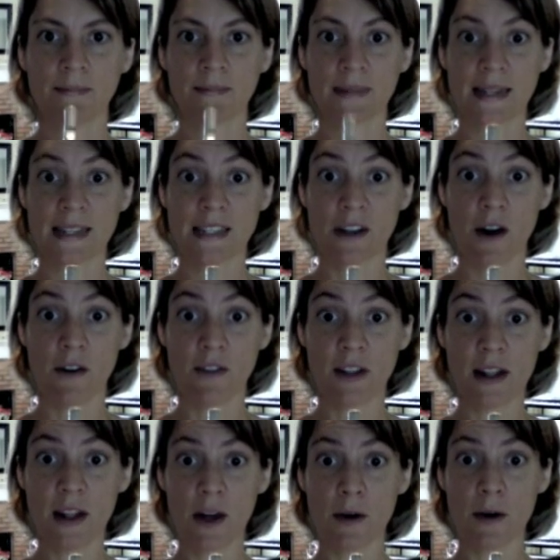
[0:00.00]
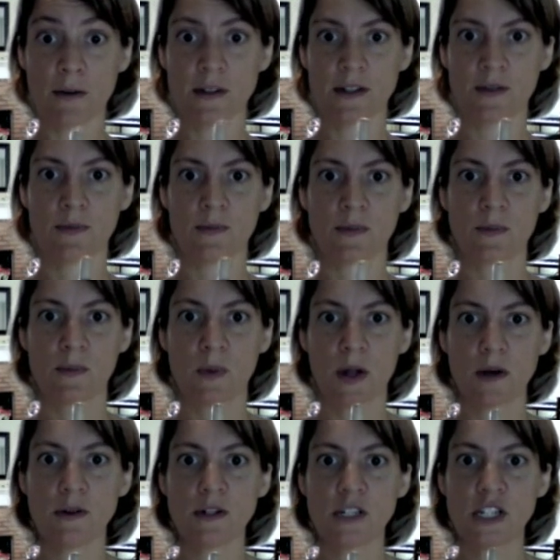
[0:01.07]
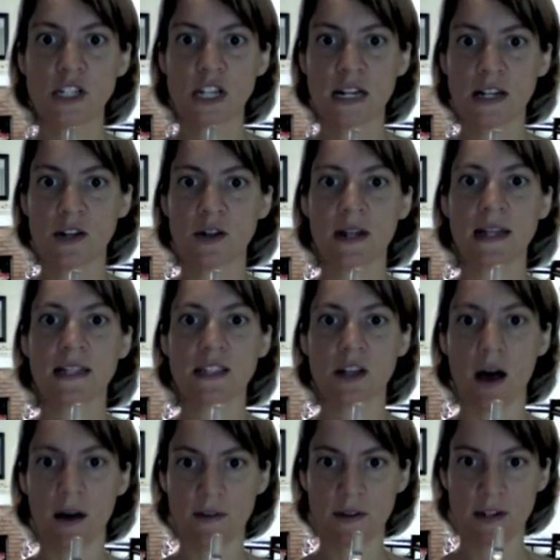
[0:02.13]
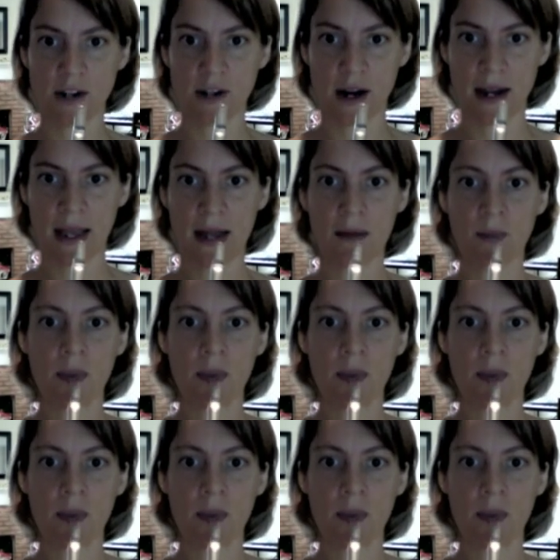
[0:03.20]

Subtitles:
It's awfully low, so blow gentle and soft. Try again.